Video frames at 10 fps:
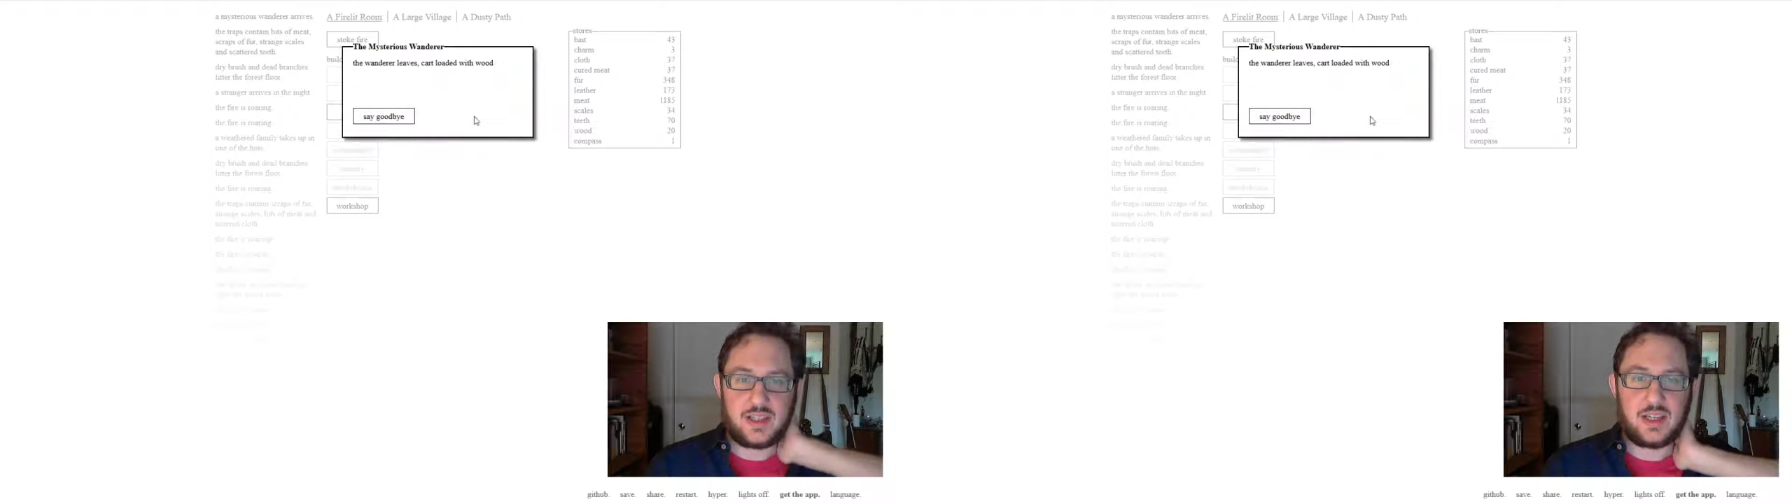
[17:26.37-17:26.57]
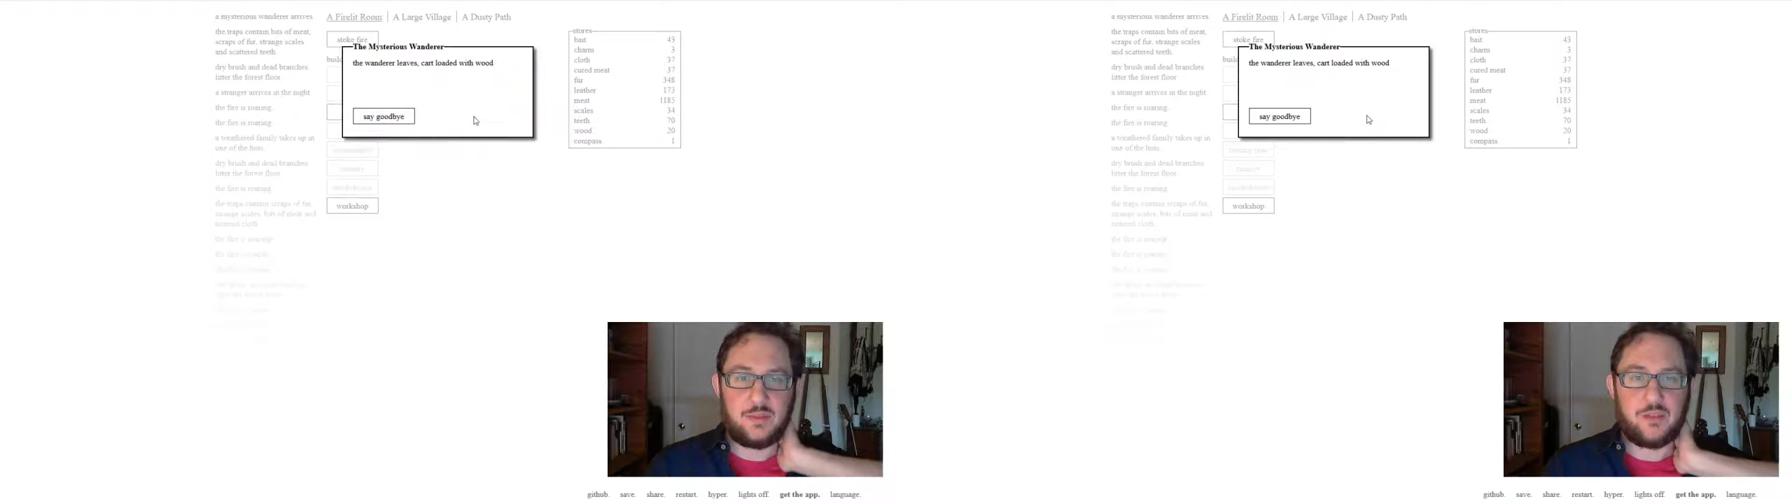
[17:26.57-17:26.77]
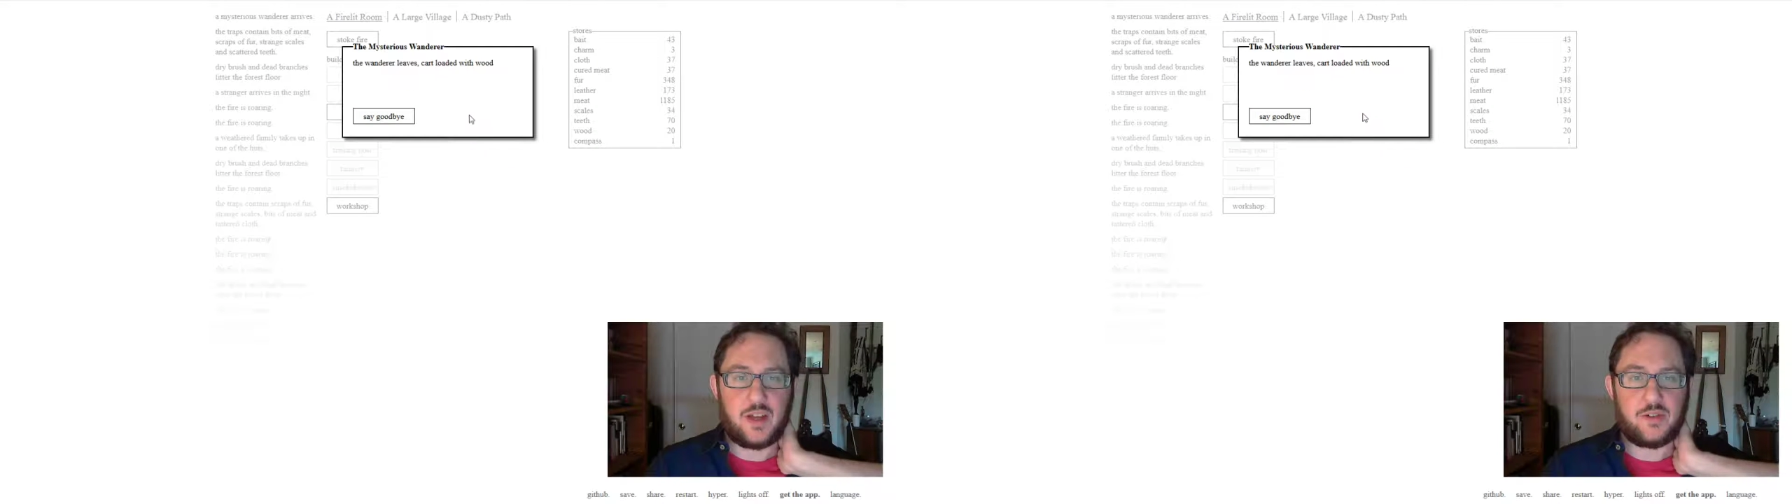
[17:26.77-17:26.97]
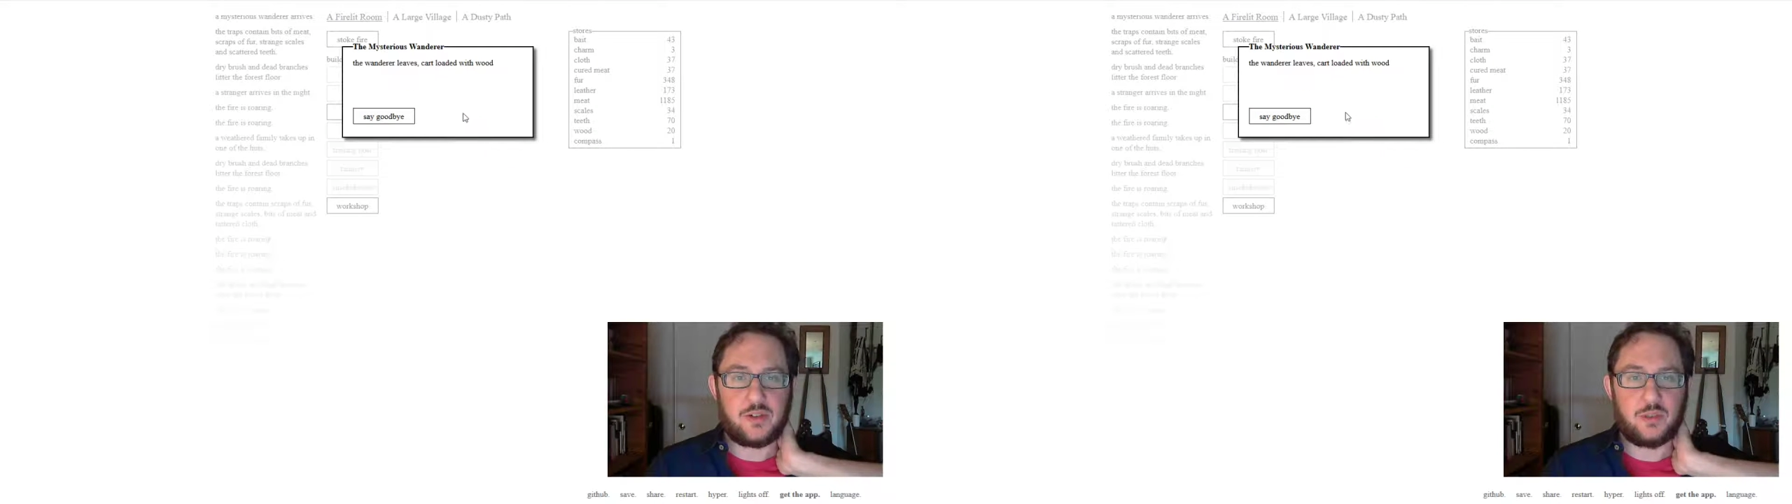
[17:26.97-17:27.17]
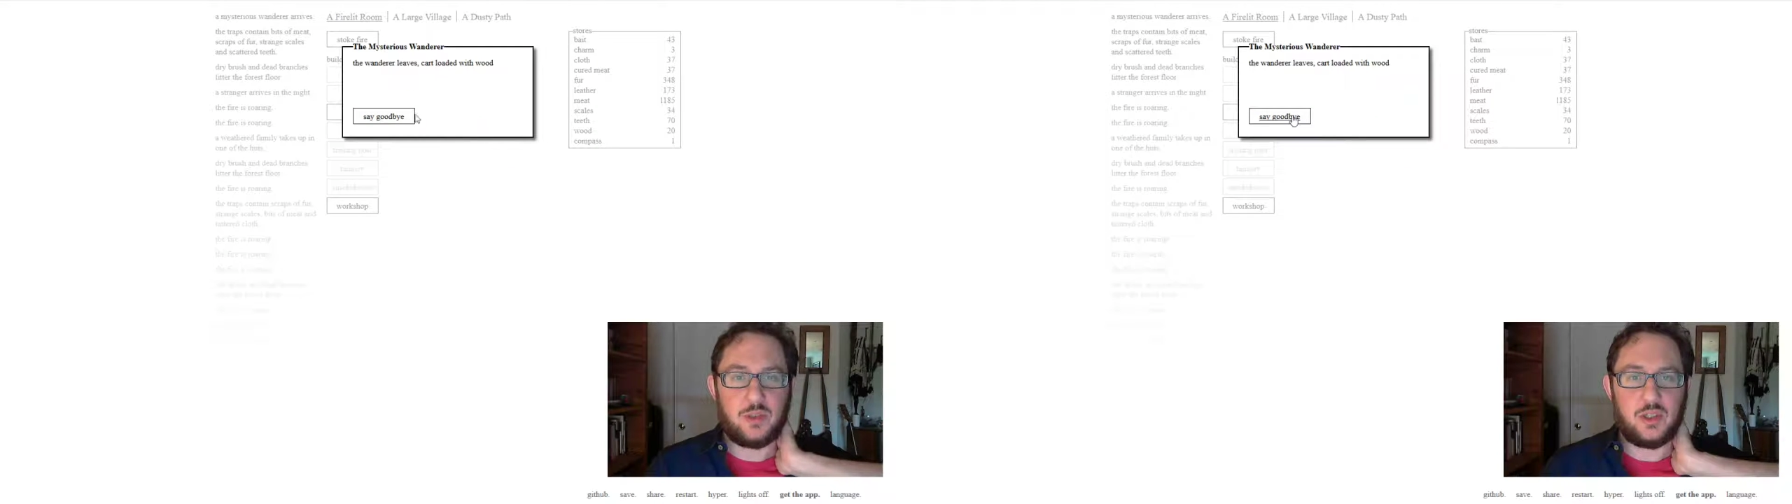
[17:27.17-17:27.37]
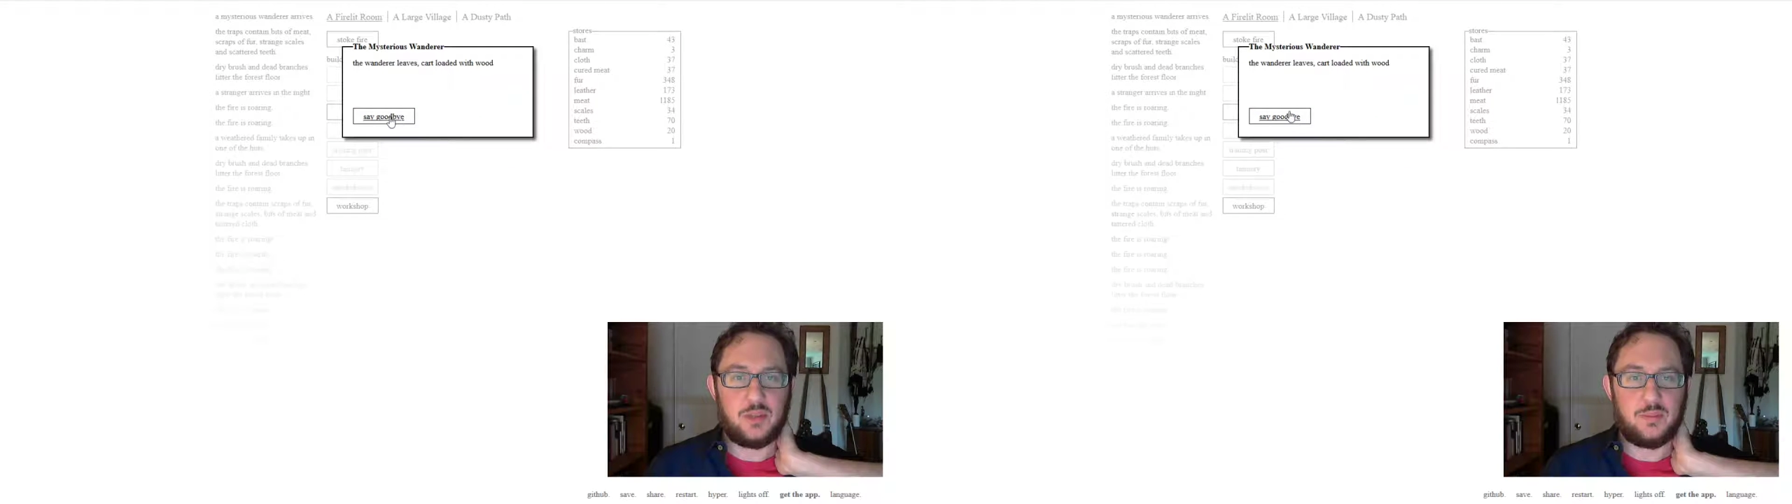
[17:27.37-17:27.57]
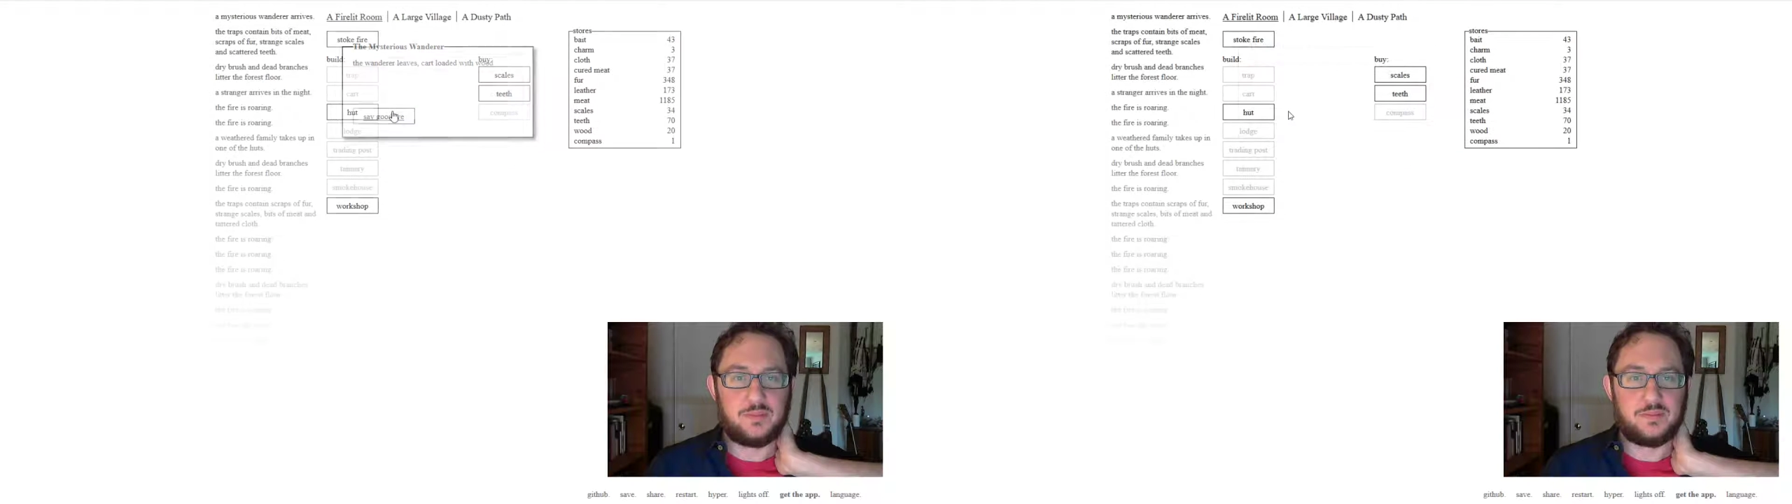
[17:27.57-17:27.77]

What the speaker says: Let's give him 500 wood.